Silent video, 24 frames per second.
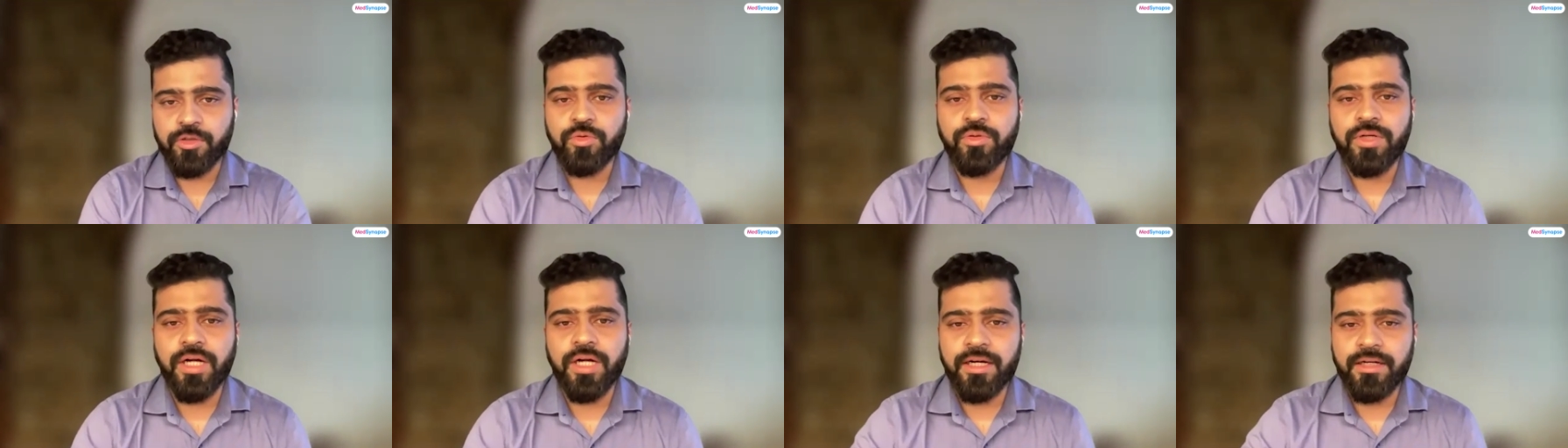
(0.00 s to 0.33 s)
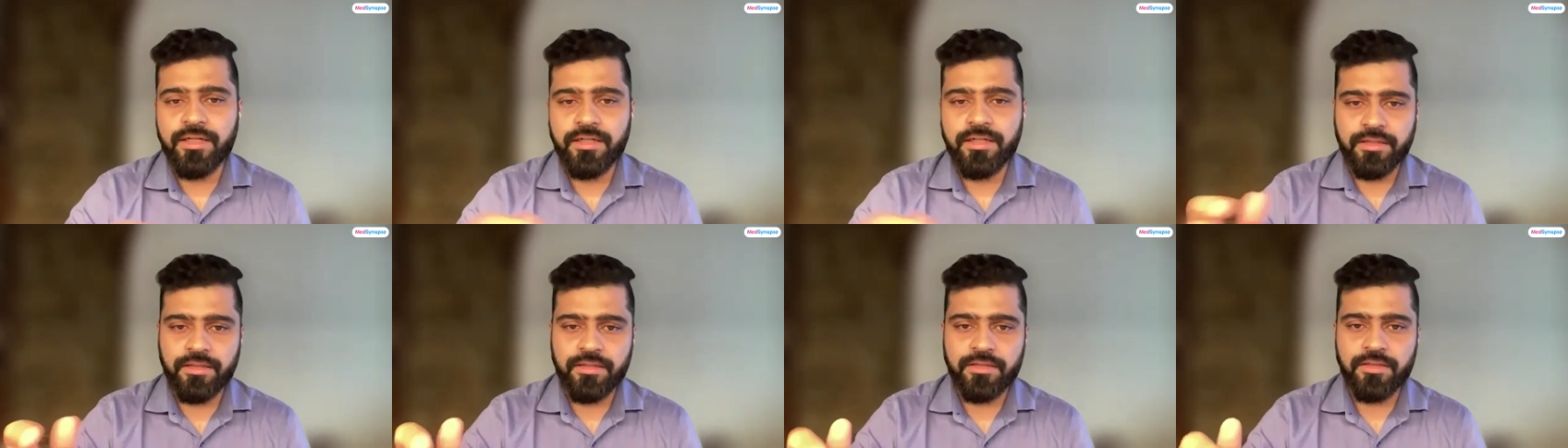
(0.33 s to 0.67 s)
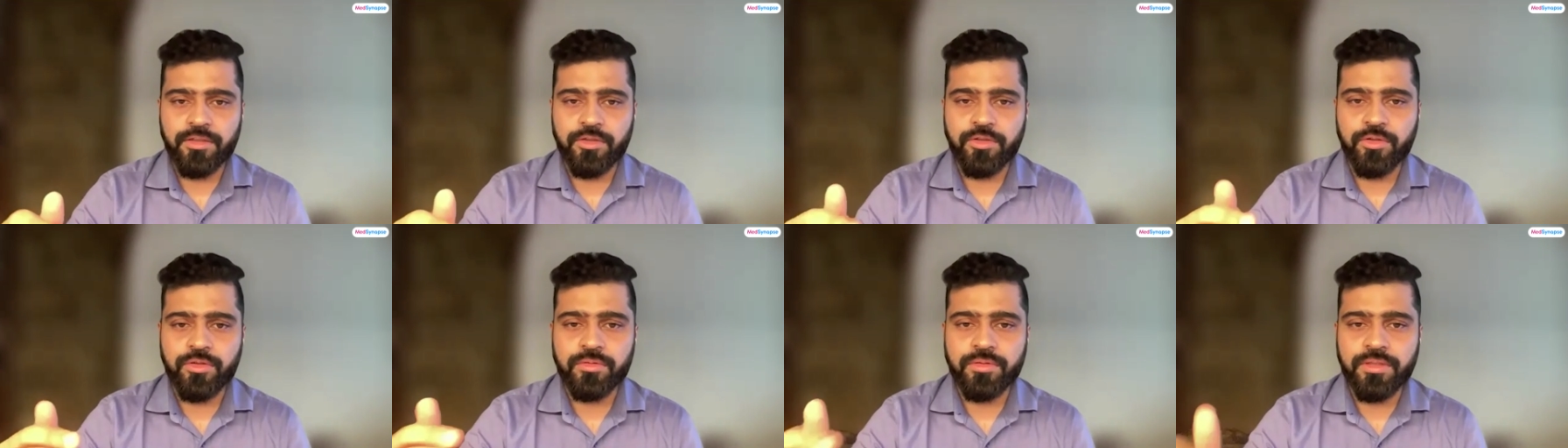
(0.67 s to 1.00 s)
You can't,
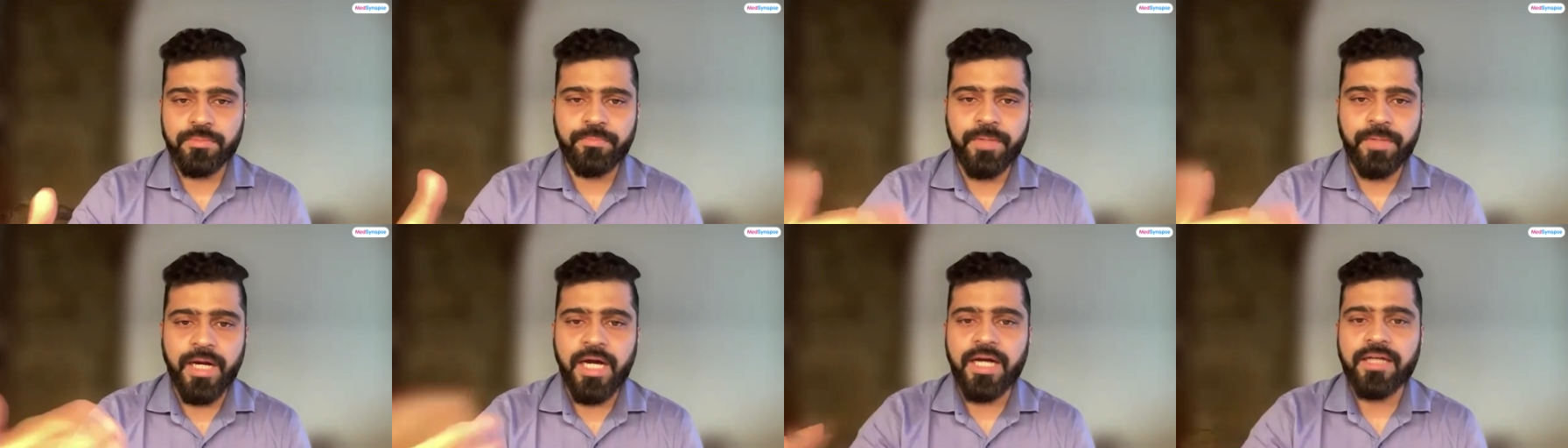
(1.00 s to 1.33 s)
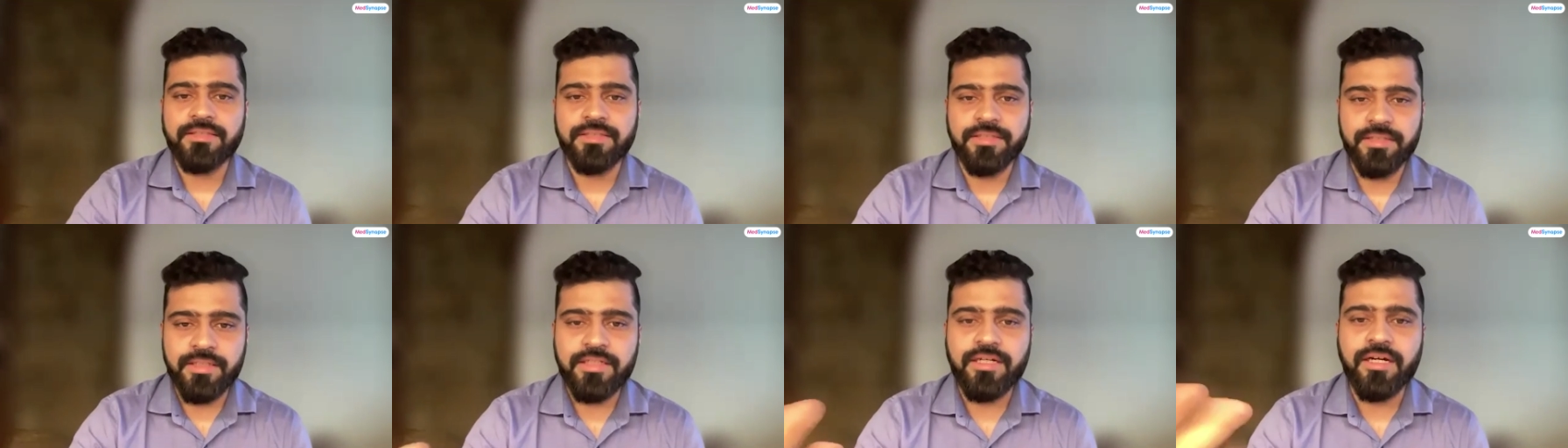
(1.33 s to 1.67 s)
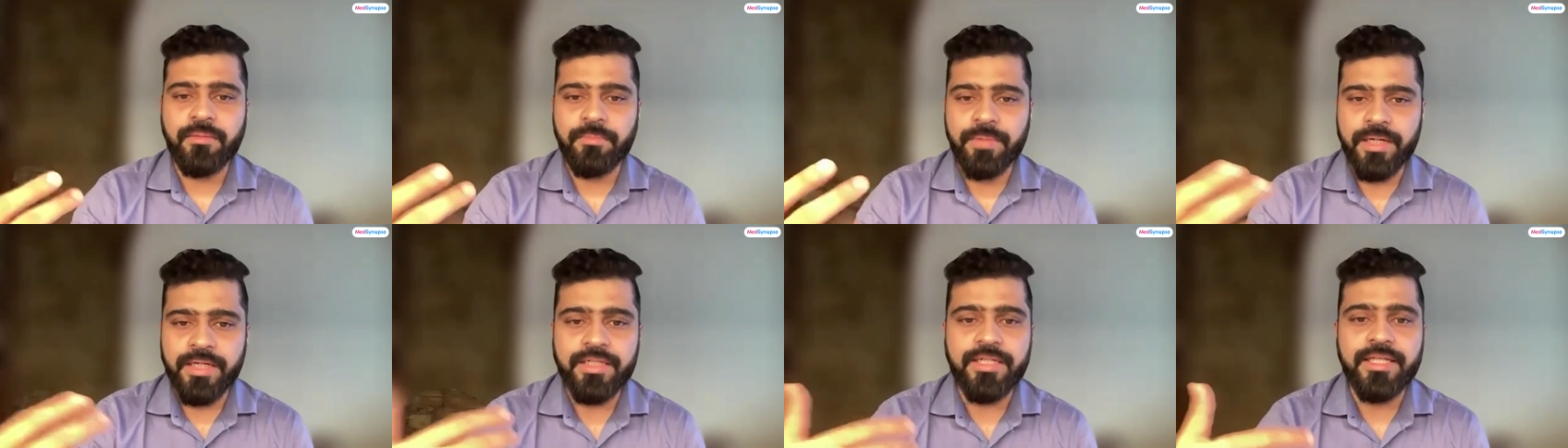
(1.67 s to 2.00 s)
you know, pass any
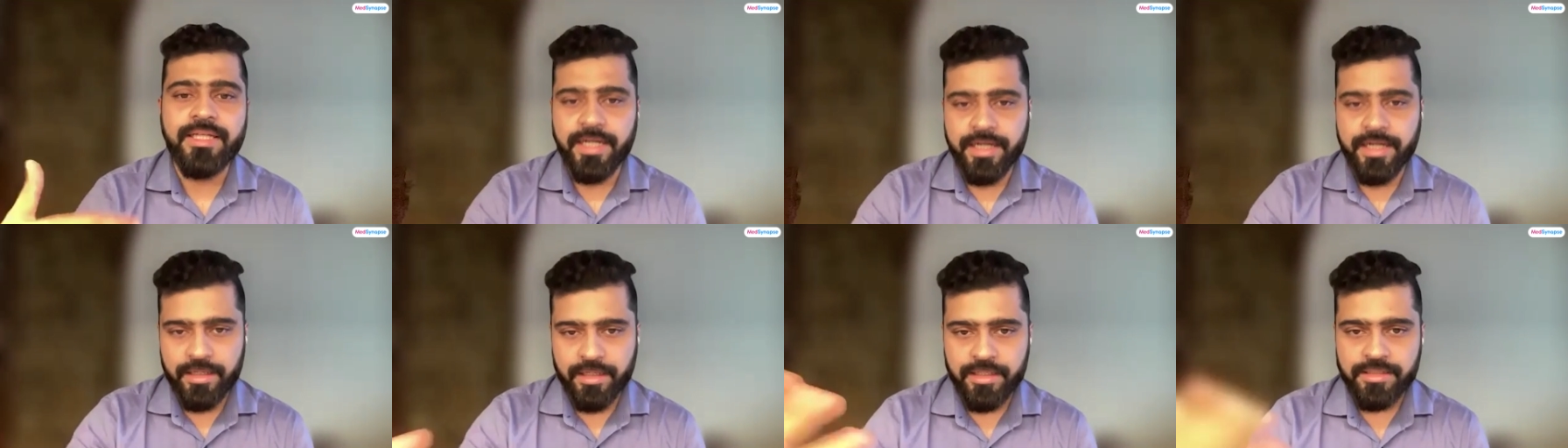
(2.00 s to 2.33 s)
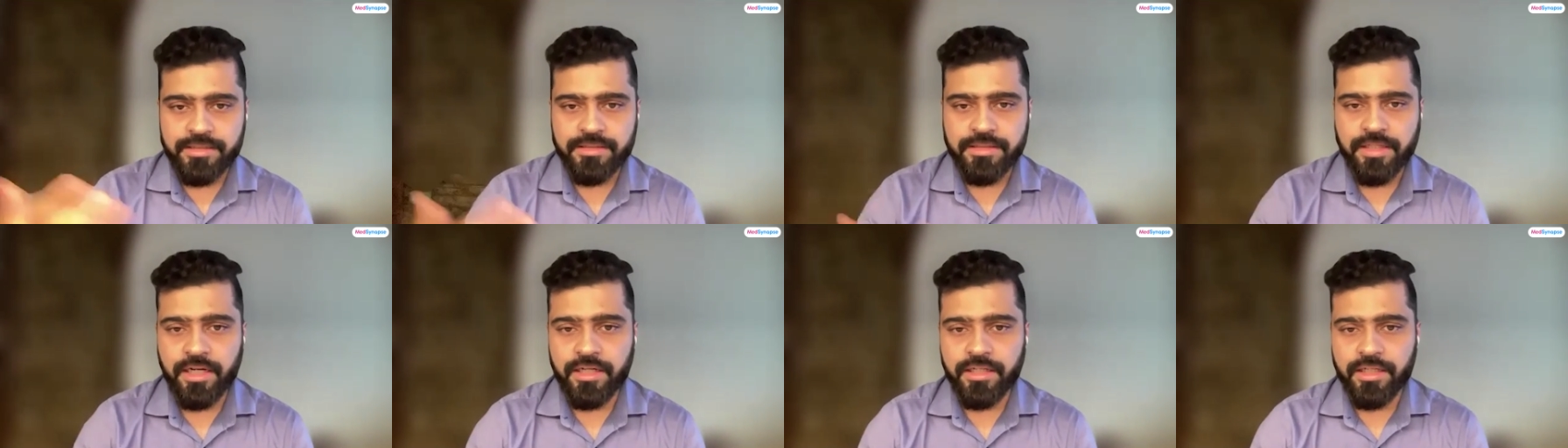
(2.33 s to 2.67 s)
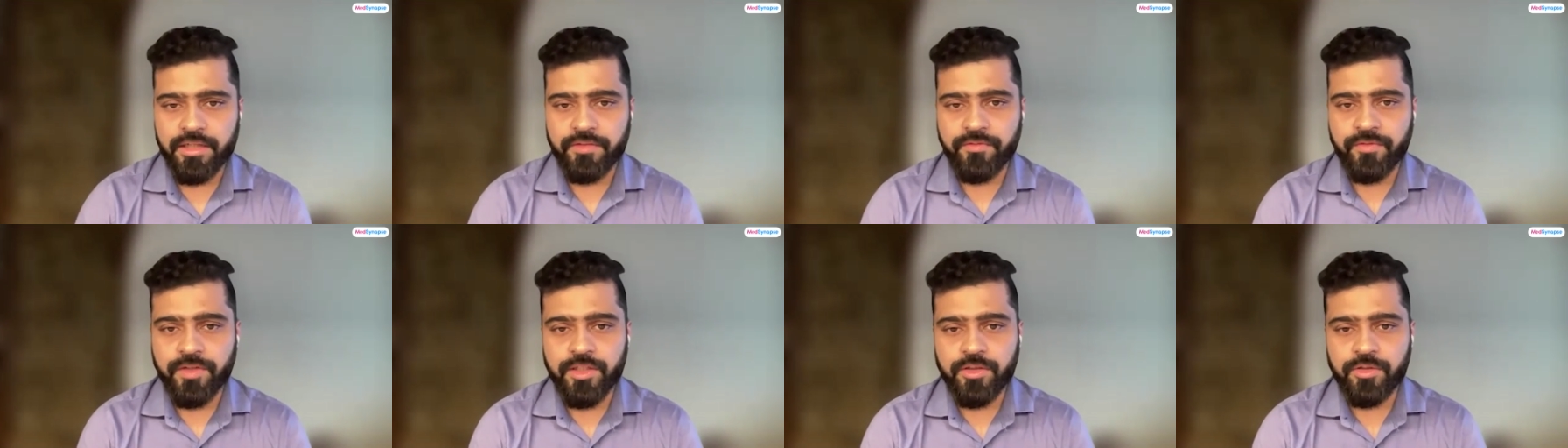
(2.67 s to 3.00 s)
comment directly
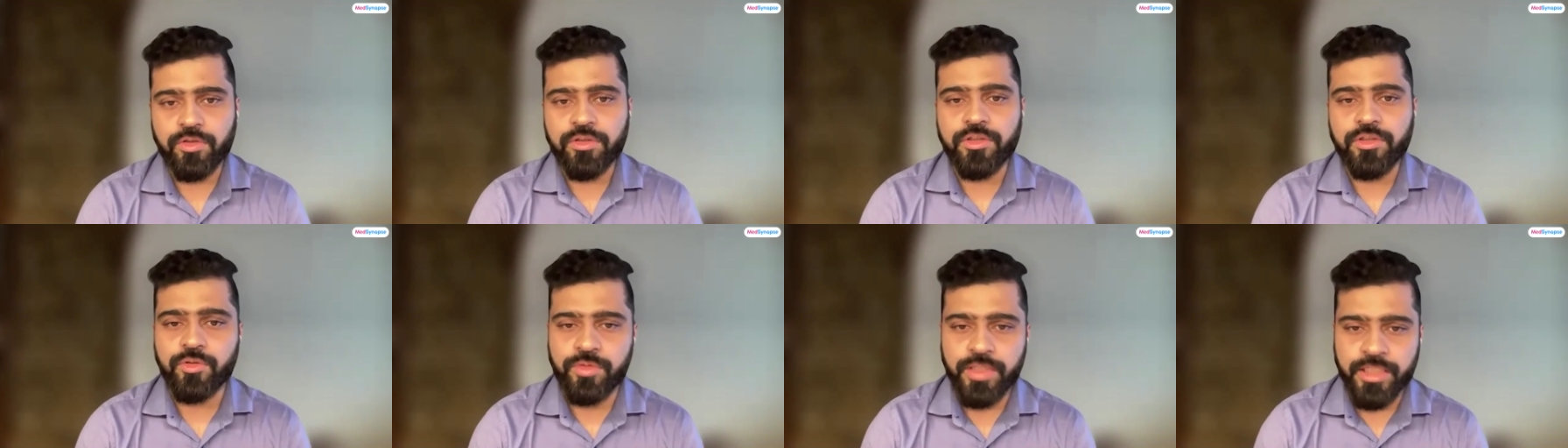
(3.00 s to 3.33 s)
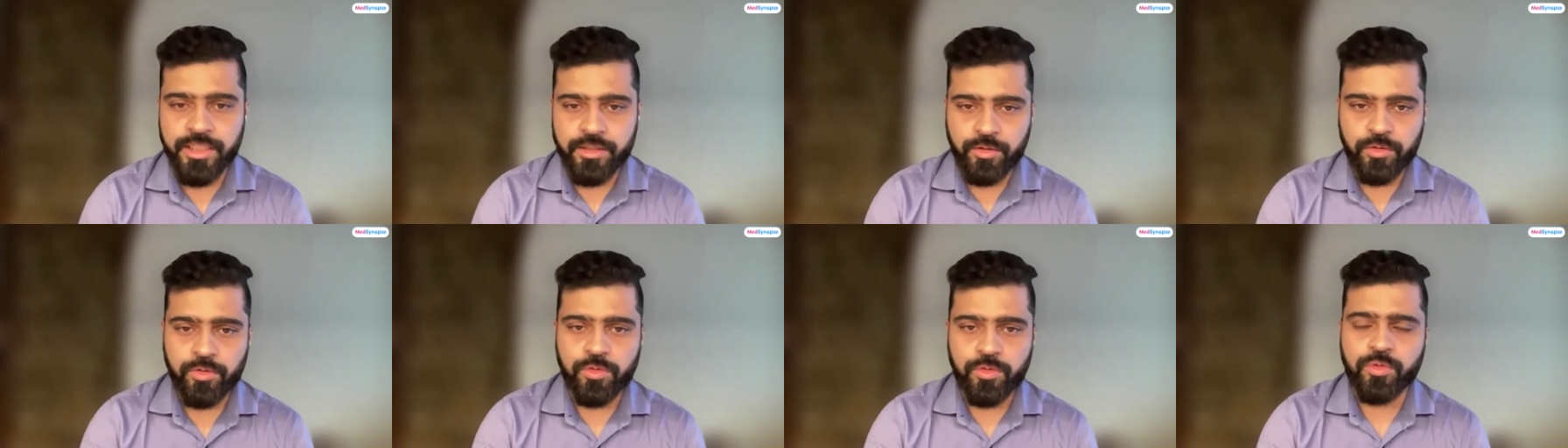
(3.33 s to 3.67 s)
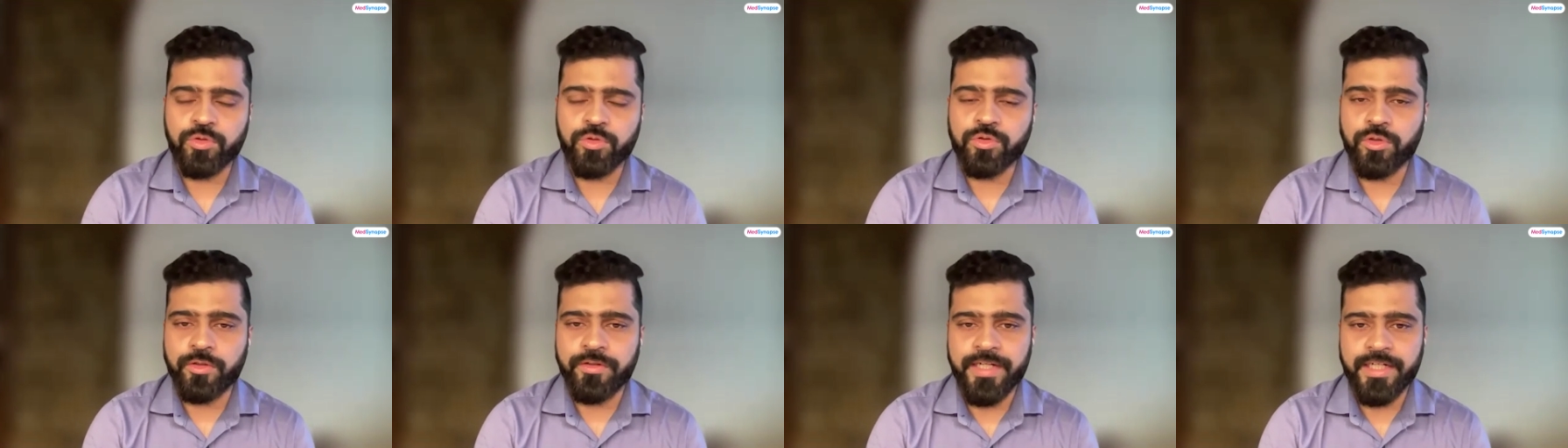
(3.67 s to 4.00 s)
starting with, you know, you need to
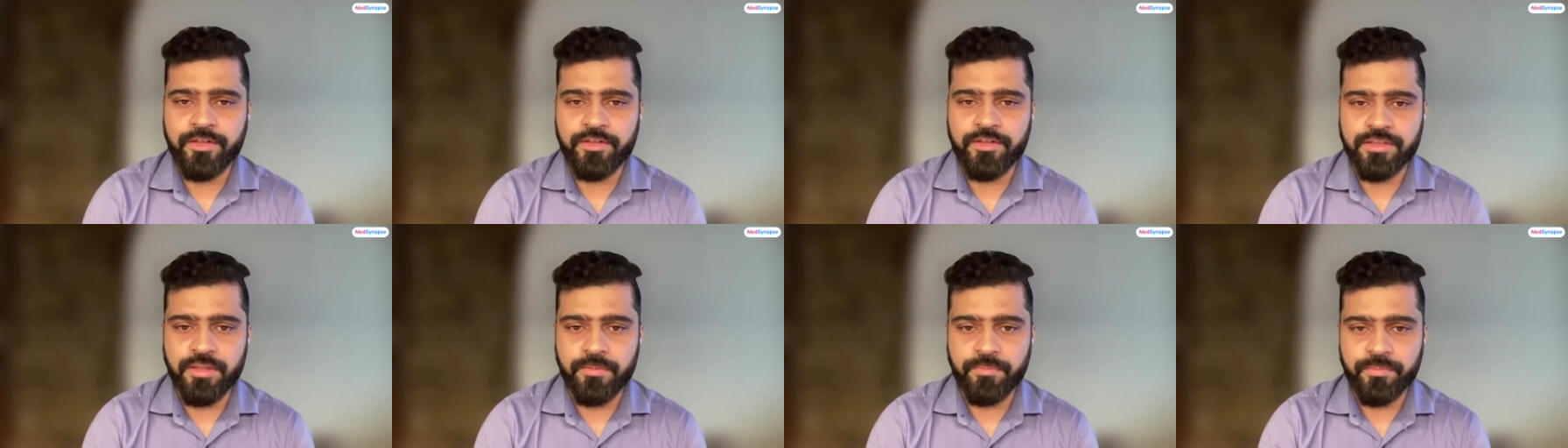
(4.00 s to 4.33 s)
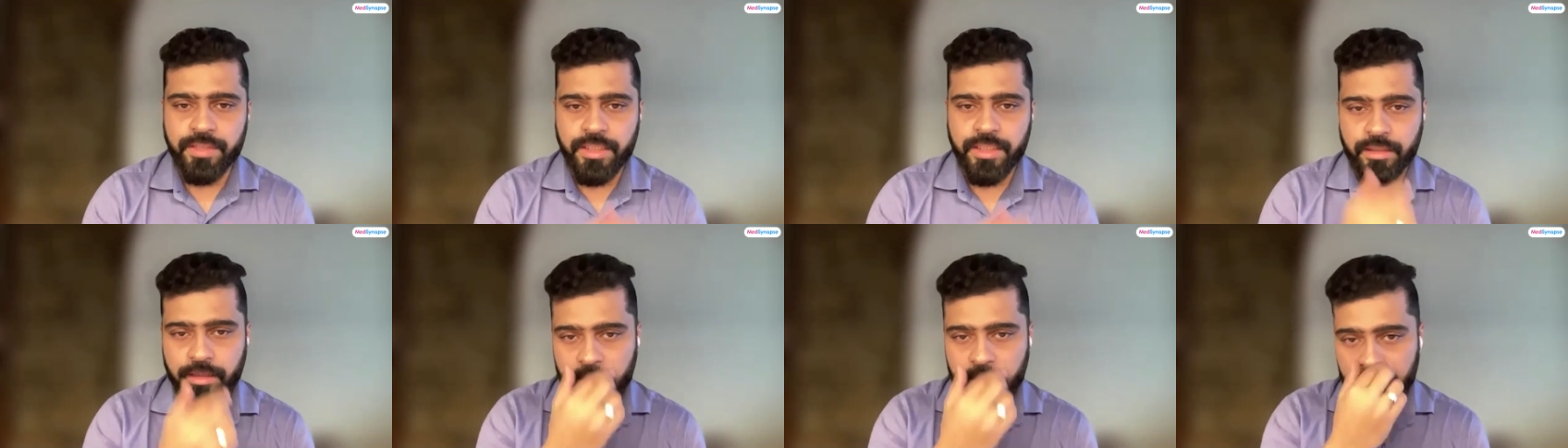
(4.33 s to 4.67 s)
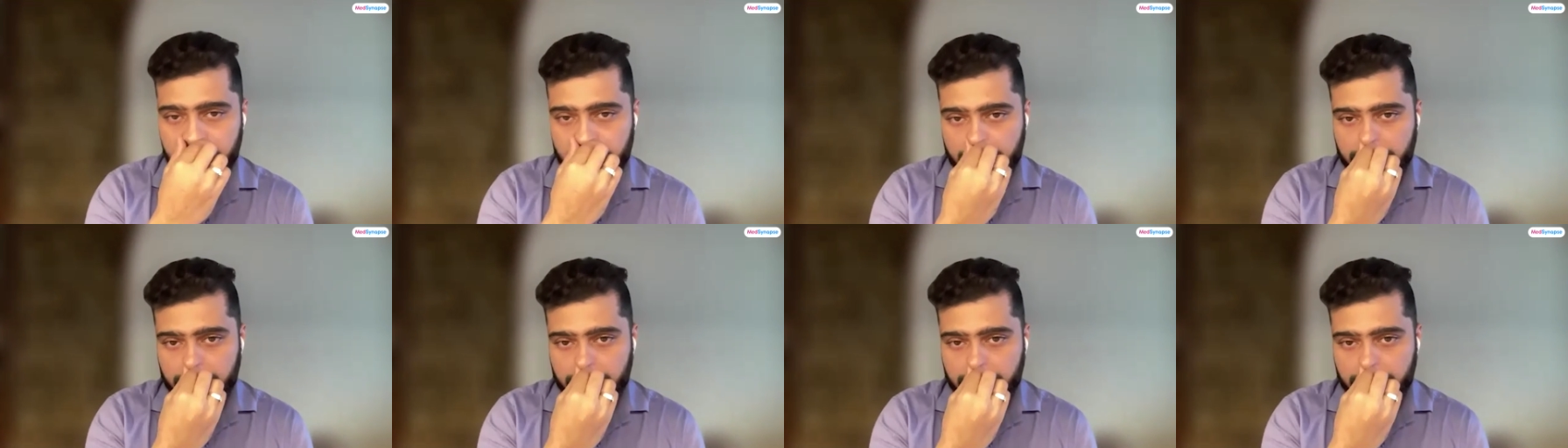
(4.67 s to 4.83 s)
lose weight or something.